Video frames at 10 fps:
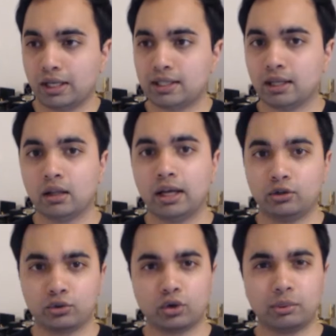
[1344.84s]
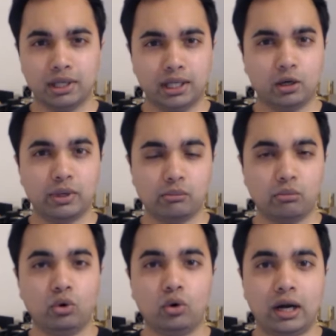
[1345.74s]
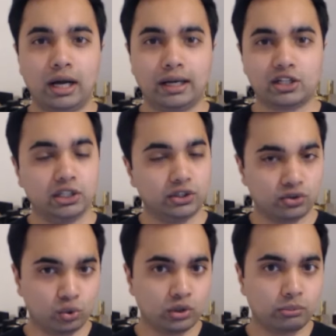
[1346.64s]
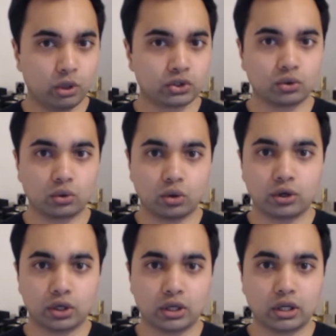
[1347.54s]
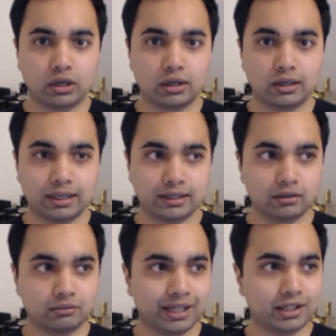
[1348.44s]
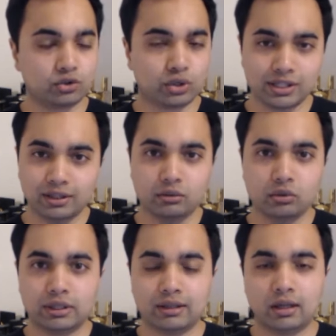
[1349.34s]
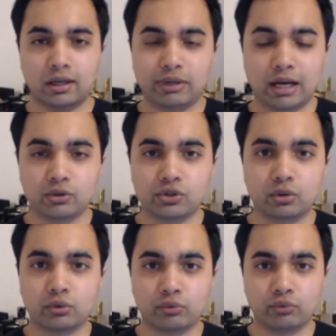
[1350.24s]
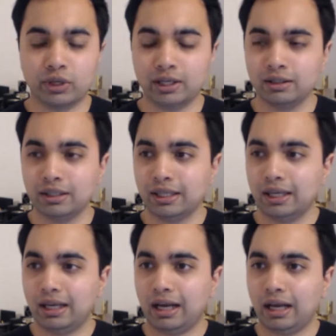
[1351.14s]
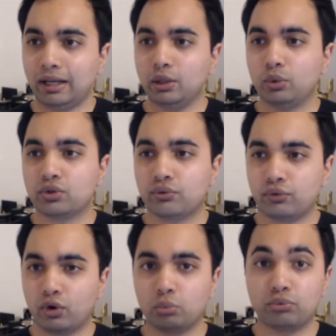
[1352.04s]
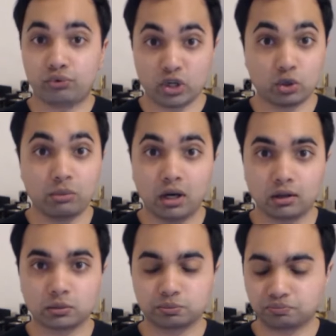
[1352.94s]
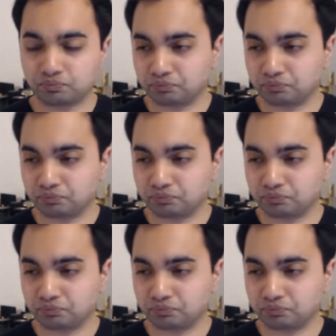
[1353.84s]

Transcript: until I grew up a little bit more and actually saw the bottle on her like dressing counter or thing, and it was from Frederick Malle.